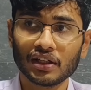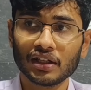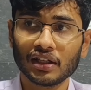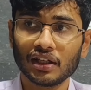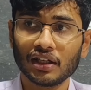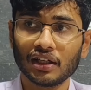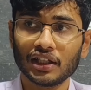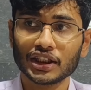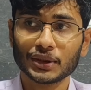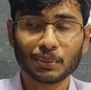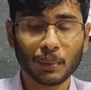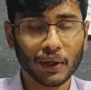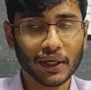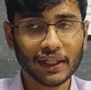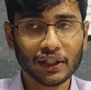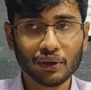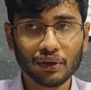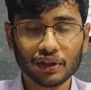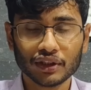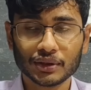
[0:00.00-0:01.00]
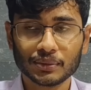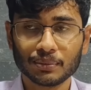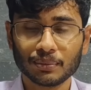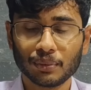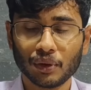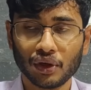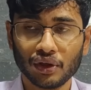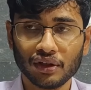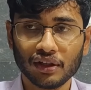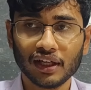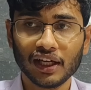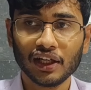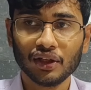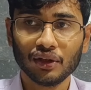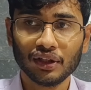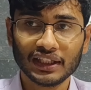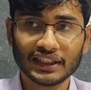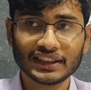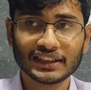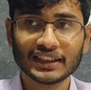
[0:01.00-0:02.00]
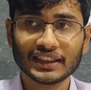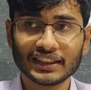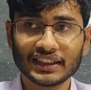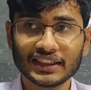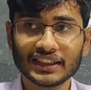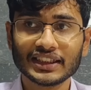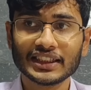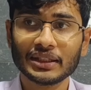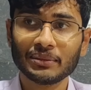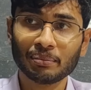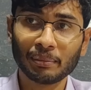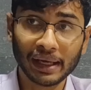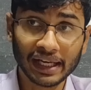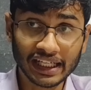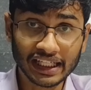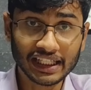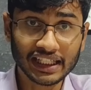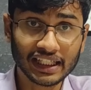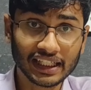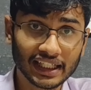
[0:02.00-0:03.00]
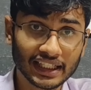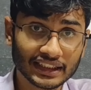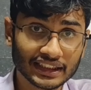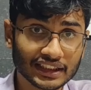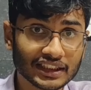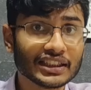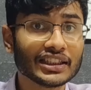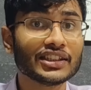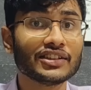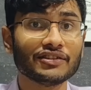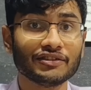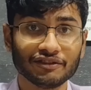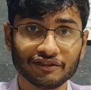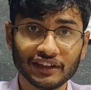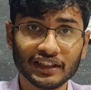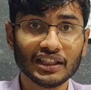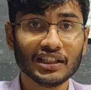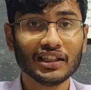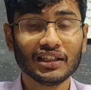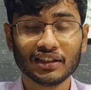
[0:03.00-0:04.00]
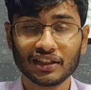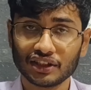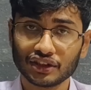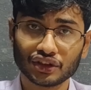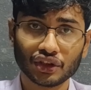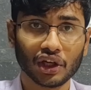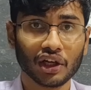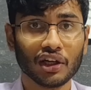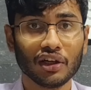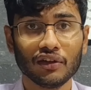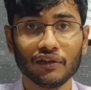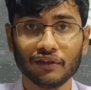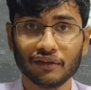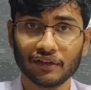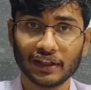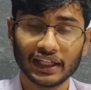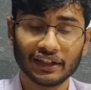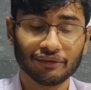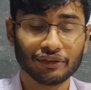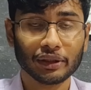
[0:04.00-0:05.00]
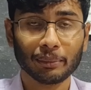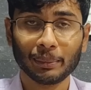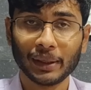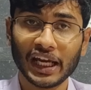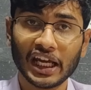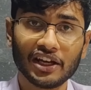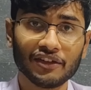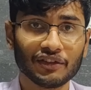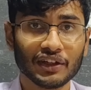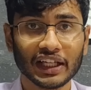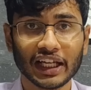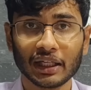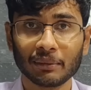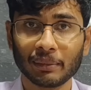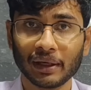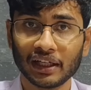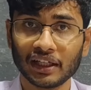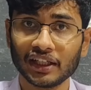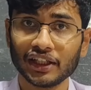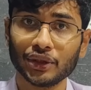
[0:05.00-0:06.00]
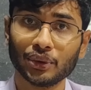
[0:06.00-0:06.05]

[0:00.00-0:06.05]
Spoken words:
spondylolisthesis in many cases will resolve and the pain will get better.